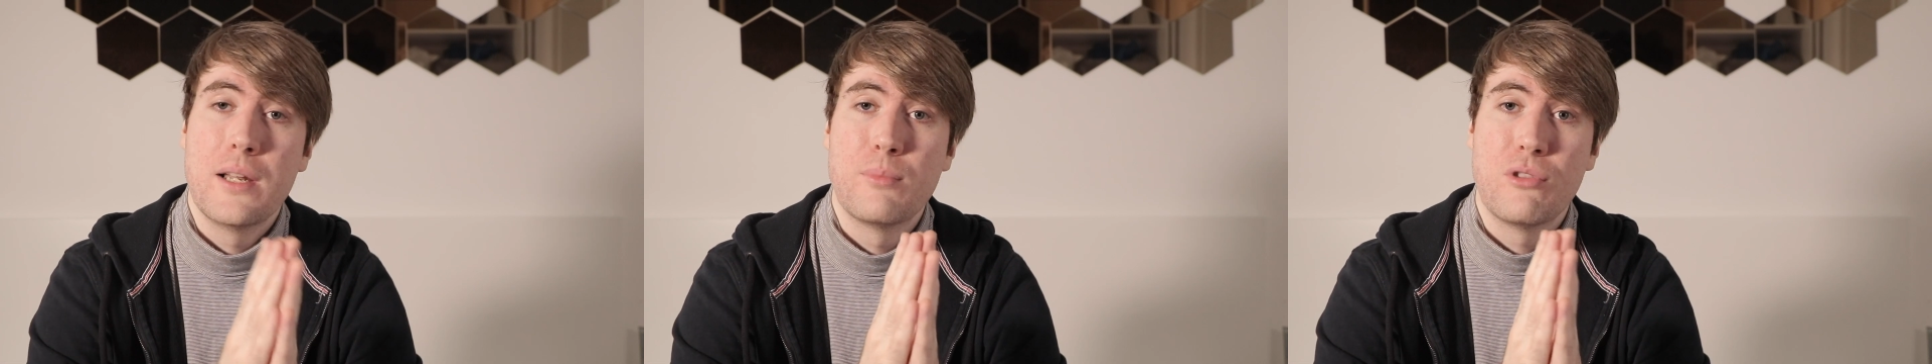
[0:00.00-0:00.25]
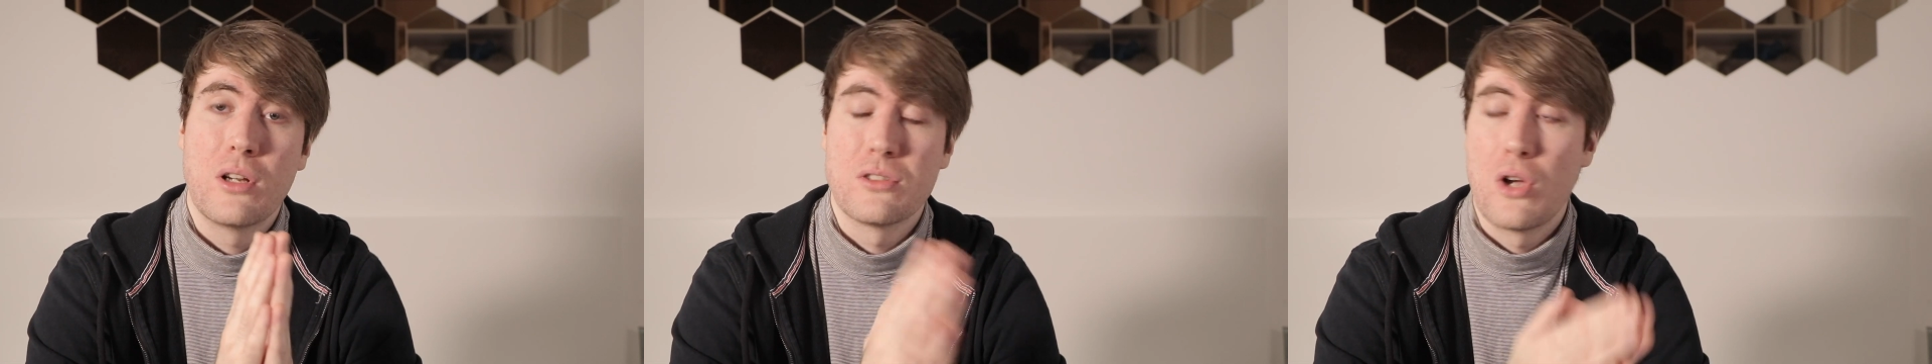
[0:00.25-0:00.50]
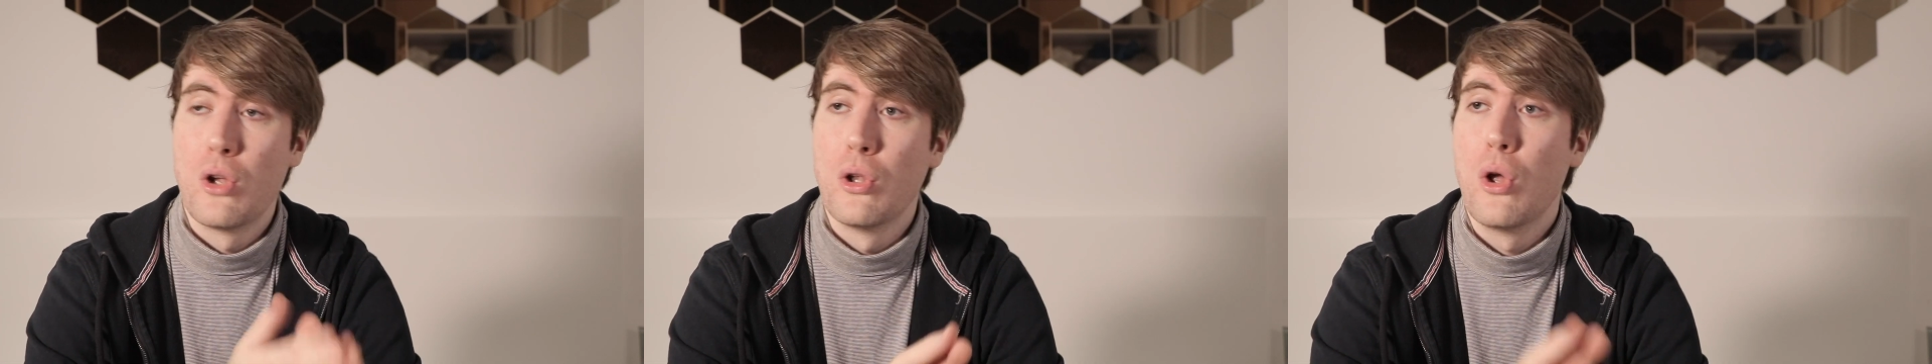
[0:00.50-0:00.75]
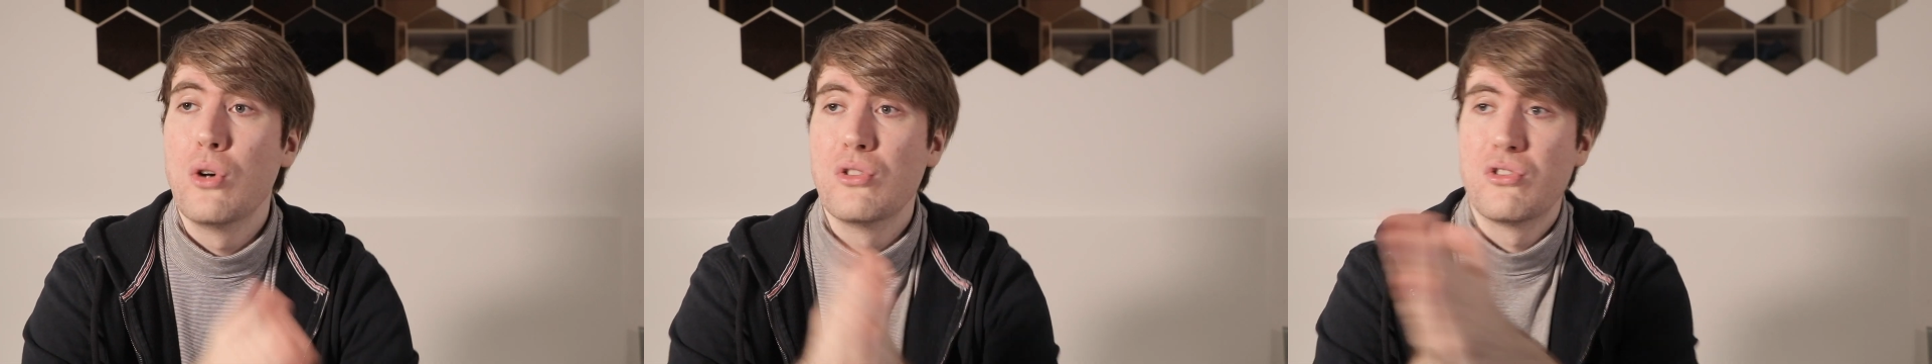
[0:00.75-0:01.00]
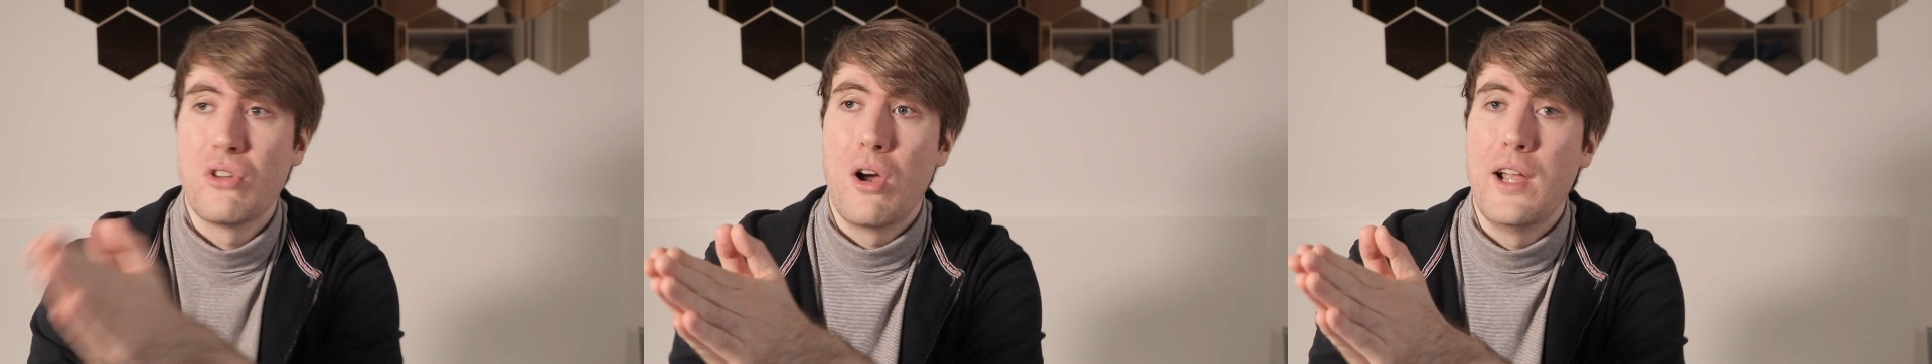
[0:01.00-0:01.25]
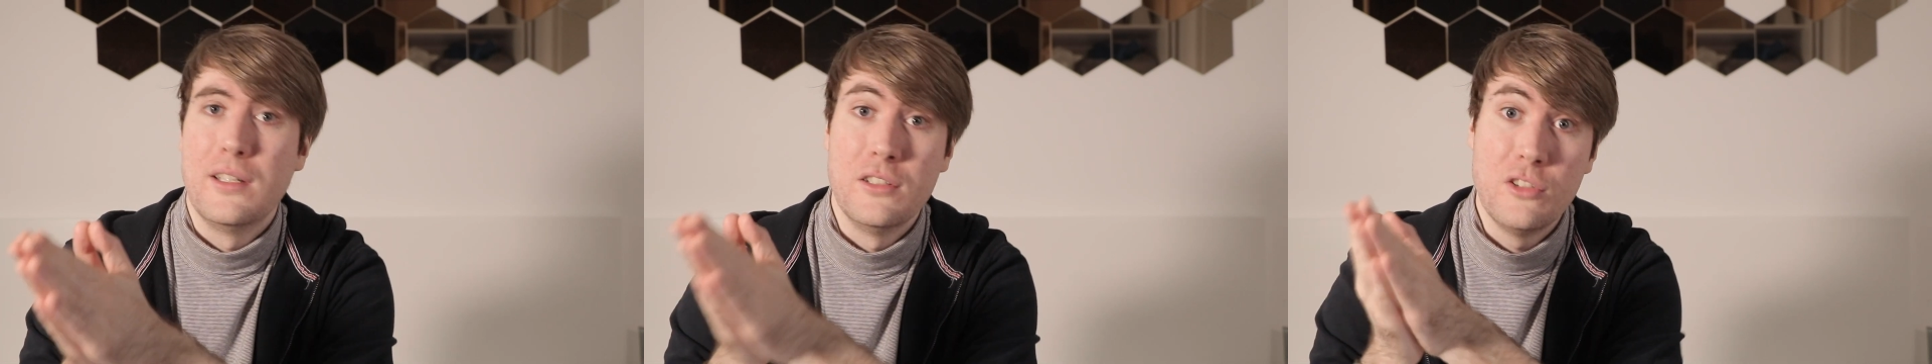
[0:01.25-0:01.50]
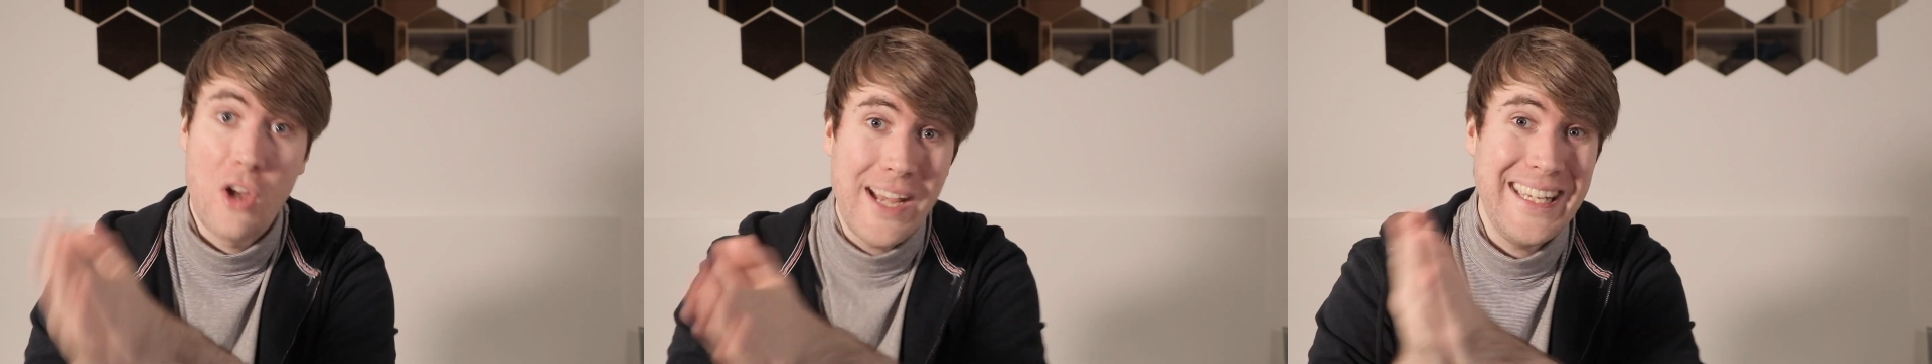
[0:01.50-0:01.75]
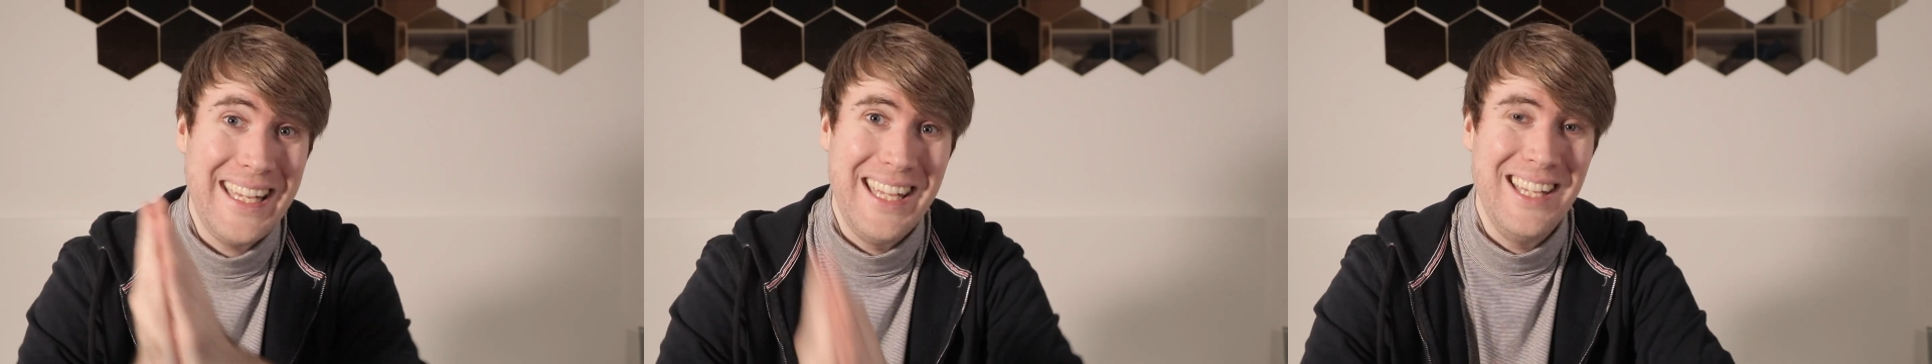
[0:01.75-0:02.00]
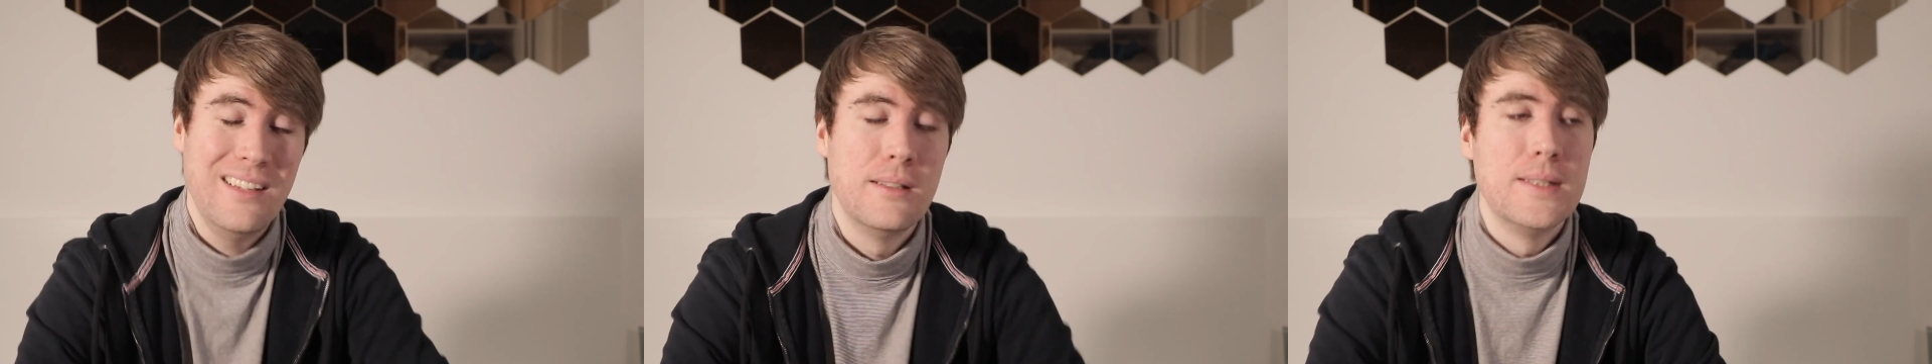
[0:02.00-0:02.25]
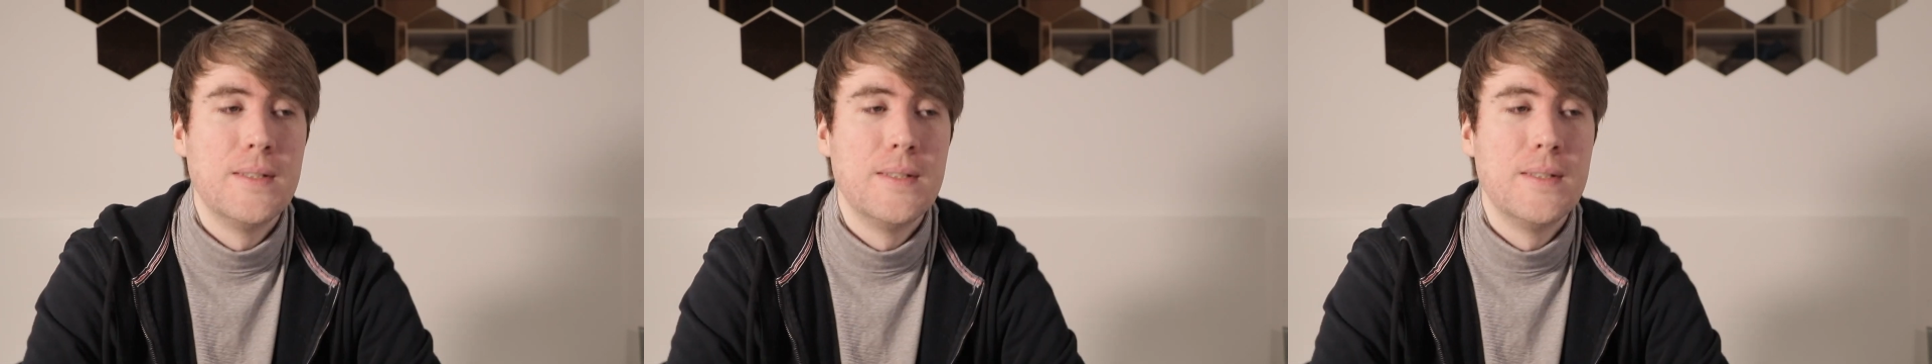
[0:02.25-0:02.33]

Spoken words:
product alongside Nike,